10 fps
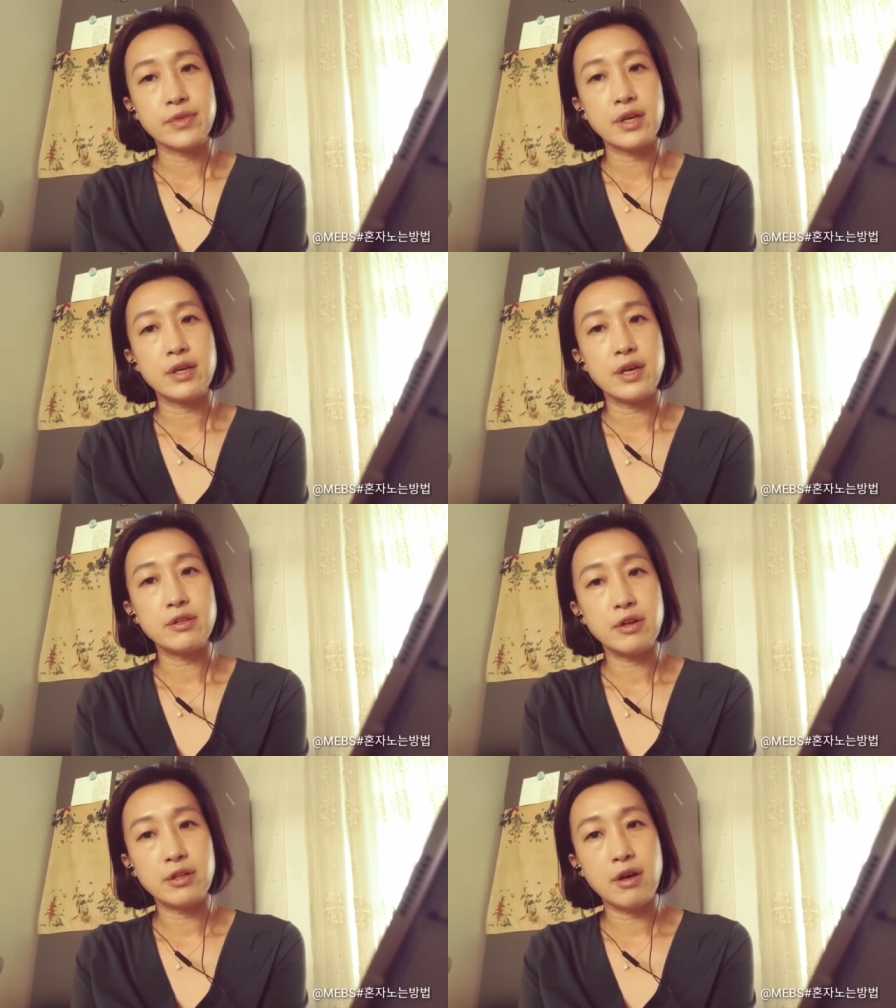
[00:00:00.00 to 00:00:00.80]
He
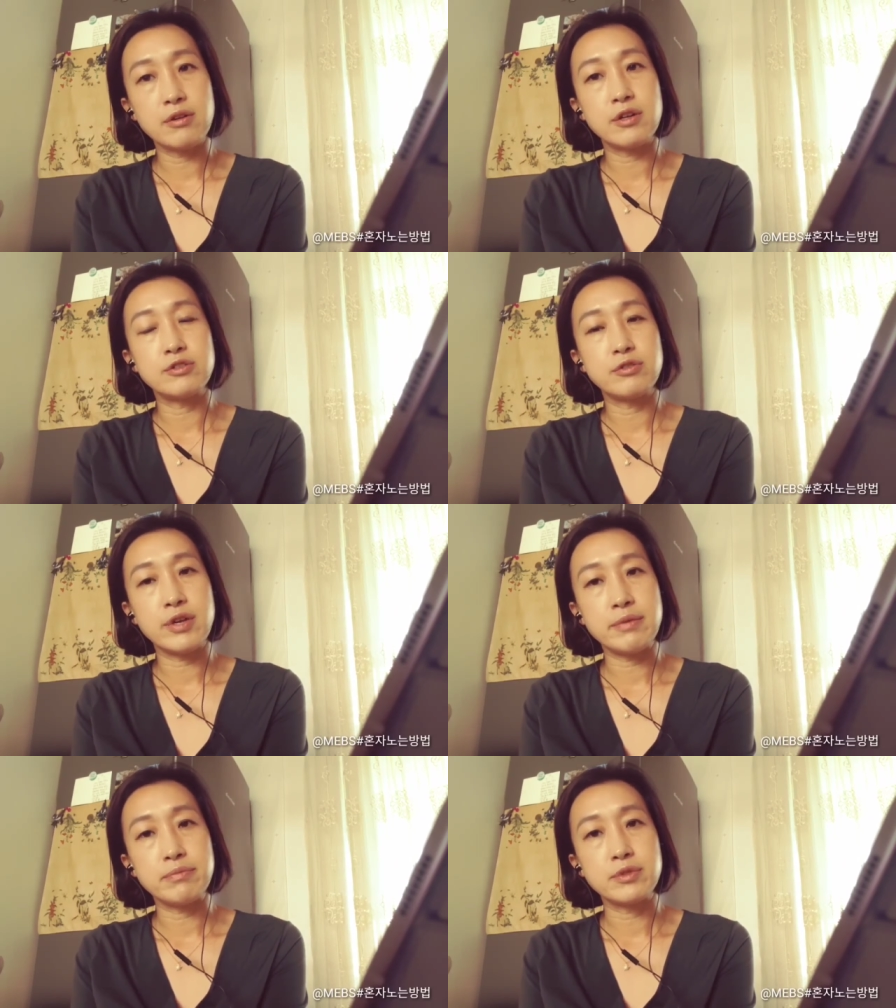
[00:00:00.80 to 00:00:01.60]
no longer
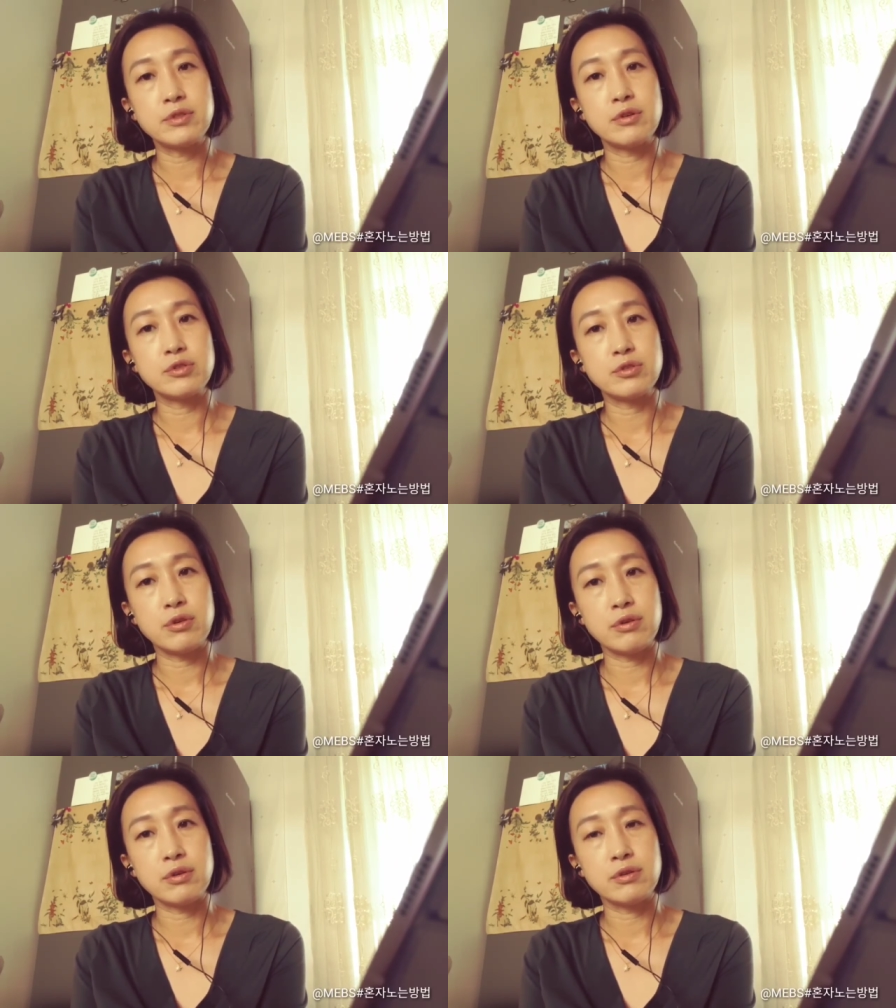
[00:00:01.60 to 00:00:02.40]
dreamed the
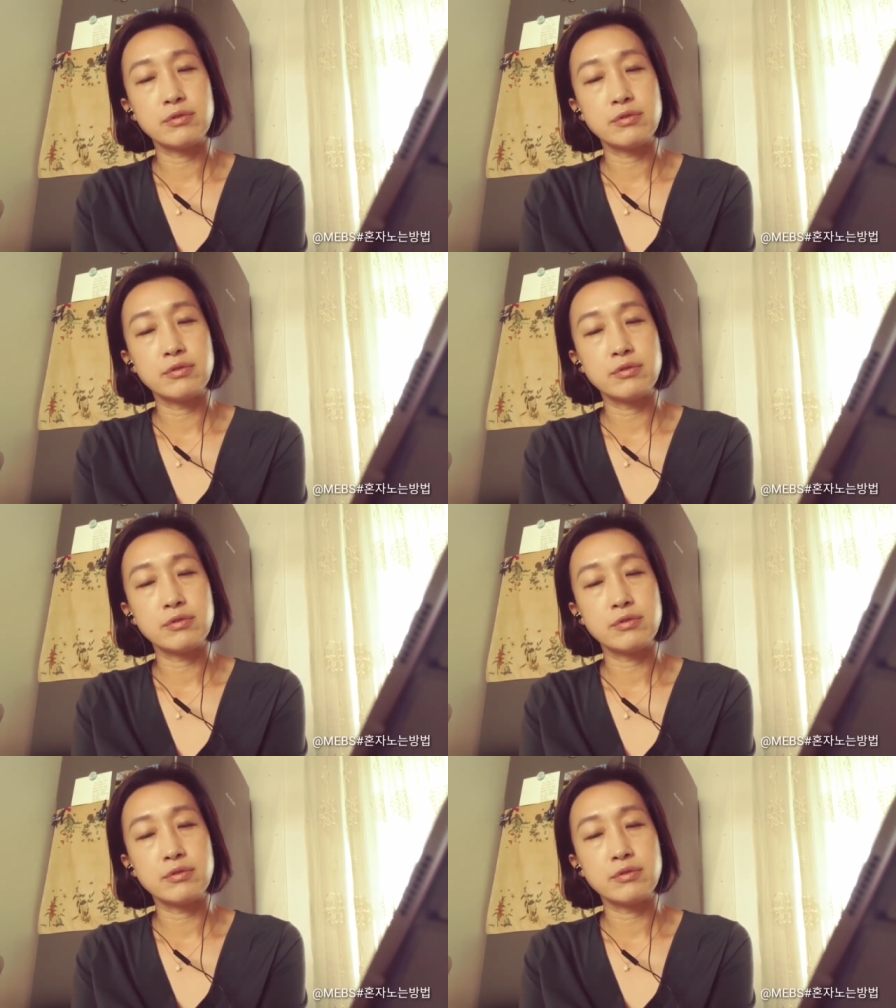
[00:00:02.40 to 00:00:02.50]
story,